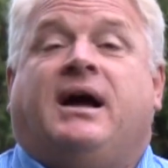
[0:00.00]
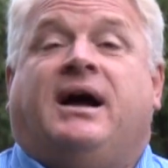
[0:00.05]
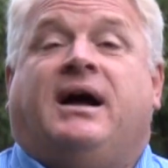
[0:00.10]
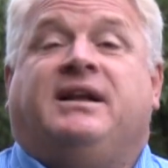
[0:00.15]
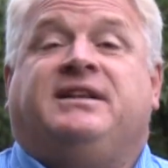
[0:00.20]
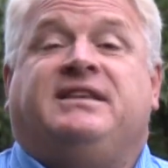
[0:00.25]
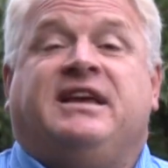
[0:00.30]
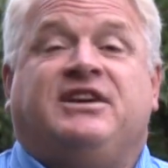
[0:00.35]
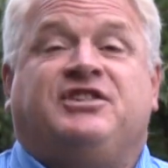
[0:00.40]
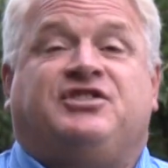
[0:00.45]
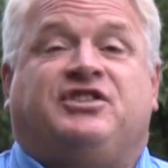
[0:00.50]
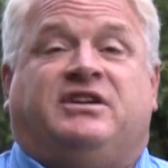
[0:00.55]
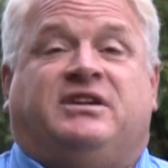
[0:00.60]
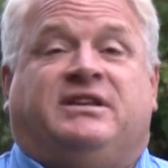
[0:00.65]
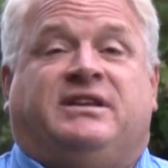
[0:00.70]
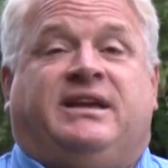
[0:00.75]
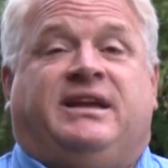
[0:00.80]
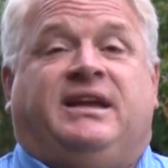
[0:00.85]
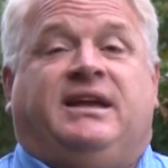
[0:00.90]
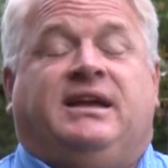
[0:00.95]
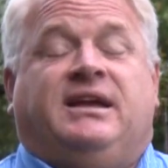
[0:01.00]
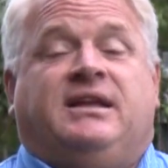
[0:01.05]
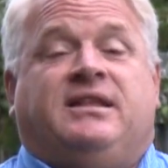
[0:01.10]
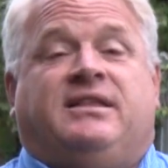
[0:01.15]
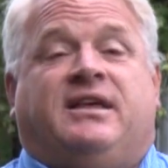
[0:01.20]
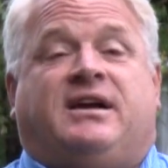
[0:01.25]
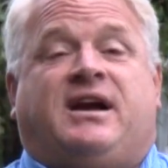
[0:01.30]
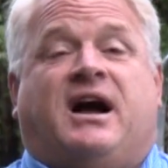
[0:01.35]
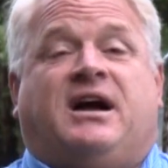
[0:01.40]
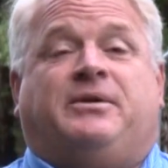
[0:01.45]
Additionally,
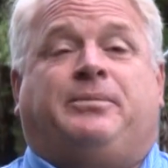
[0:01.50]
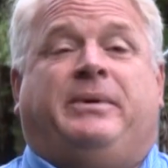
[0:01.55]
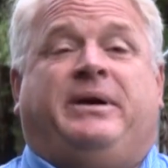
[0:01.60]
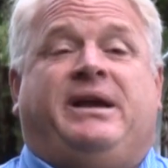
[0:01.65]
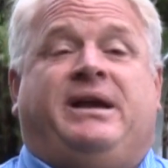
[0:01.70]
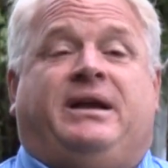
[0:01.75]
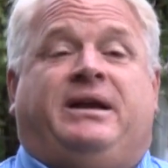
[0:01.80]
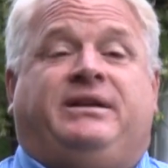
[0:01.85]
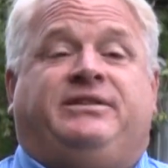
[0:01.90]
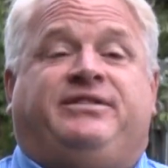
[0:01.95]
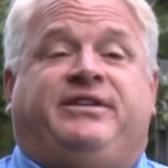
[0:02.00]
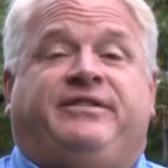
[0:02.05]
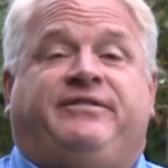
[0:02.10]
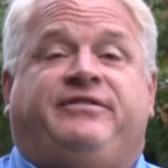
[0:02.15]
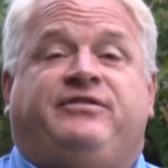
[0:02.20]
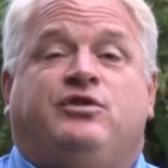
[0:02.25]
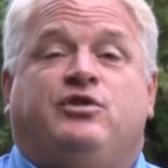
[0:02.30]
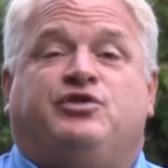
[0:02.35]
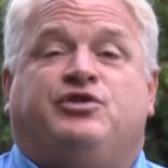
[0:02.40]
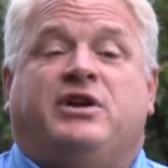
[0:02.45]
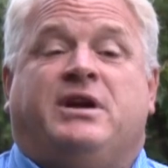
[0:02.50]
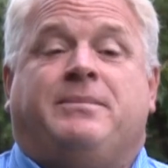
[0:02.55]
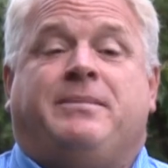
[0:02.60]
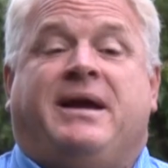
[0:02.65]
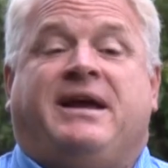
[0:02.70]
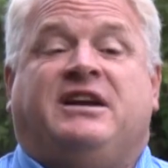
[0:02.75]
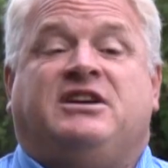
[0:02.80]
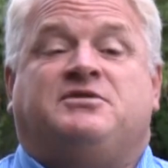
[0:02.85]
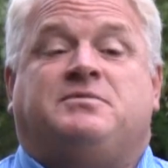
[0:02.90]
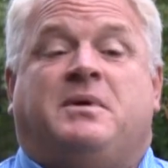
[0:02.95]
the Comprehensive Nutrient
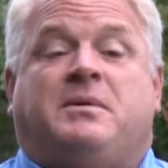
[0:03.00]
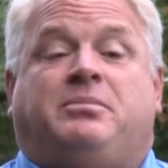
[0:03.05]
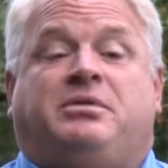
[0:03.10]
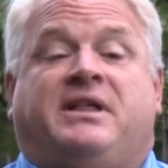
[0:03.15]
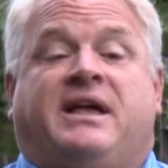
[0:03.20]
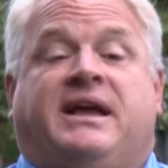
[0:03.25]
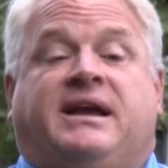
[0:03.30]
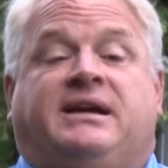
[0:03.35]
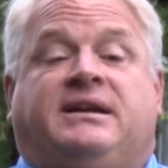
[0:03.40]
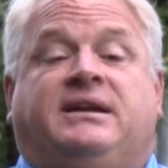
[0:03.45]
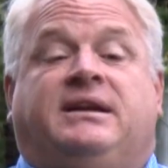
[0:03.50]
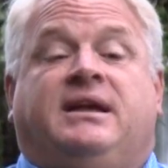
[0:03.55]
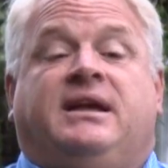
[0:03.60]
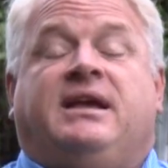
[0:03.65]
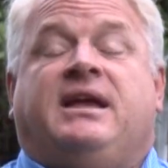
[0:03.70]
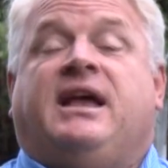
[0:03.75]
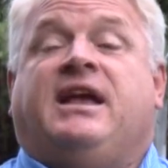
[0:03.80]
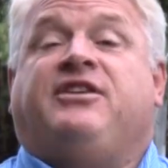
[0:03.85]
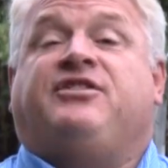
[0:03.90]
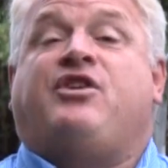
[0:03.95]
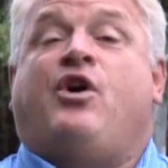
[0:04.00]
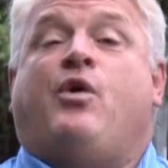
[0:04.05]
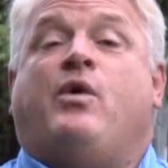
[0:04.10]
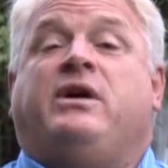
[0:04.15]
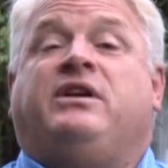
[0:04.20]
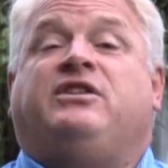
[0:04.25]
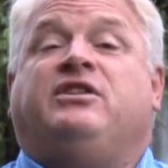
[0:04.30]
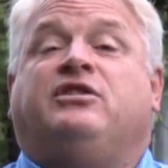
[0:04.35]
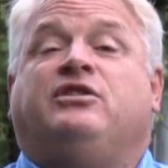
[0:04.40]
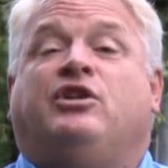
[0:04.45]
Management Plan is
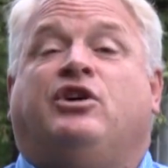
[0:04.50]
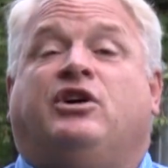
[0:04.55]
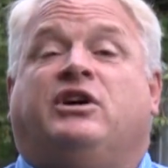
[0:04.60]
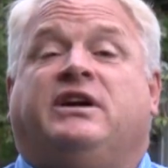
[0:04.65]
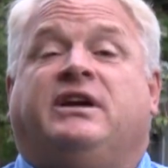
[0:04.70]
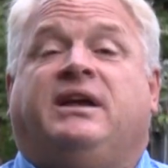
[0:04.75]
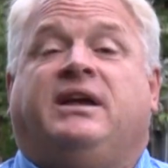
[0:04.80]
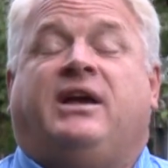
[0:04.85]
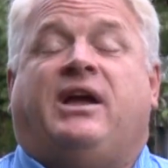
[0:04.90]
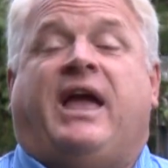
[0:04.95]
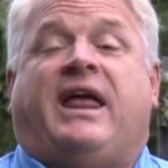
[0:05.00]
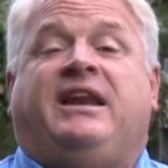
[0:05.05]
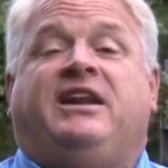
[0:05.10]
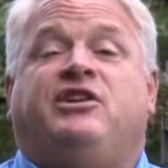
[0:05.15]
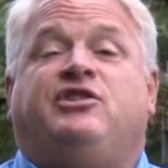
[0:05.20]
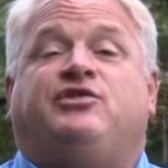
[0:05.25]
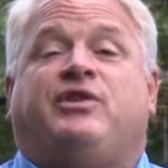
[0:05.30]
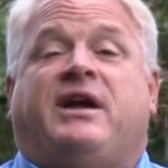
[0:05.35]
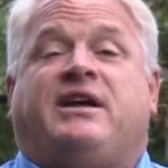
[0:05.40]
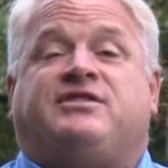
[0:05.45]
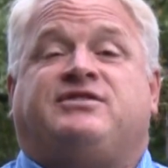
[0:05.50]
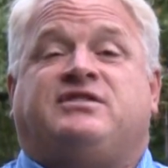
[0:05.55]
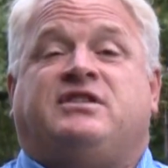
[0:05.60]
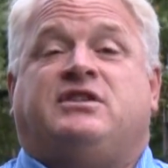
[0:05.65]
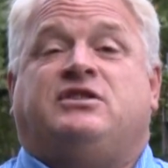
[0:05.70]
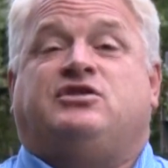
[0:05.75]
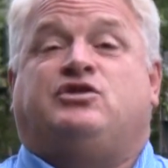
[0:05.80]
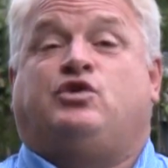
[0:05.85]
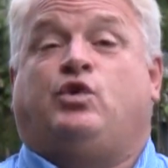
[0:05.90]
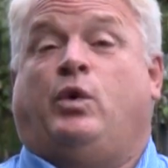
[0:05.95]
going to look and address
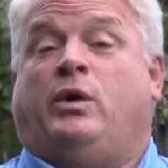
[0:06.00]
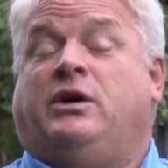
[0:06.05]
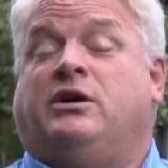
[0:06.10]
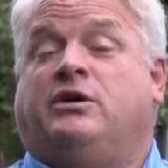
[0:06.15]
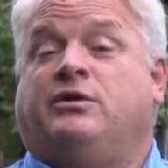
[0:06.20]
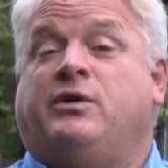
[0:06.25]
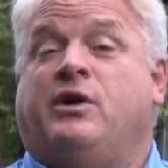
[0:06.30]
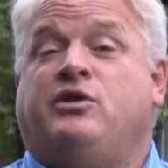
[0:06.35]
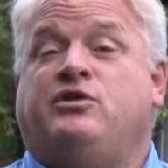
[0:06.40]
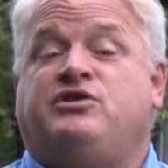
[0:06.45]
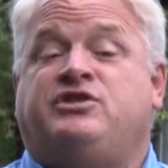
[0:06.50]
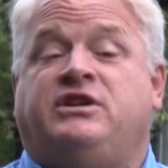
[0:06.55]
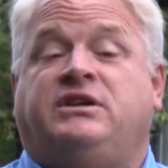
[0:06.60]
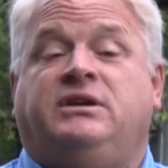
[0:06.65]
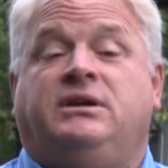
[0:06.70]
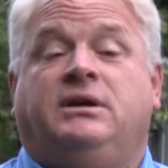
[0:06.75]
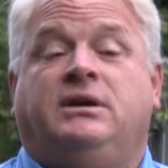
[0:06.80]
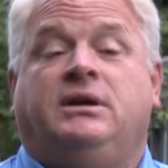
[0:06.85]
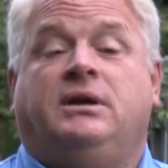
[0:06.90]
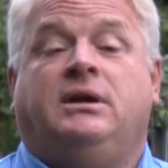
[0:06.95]
soil erosion,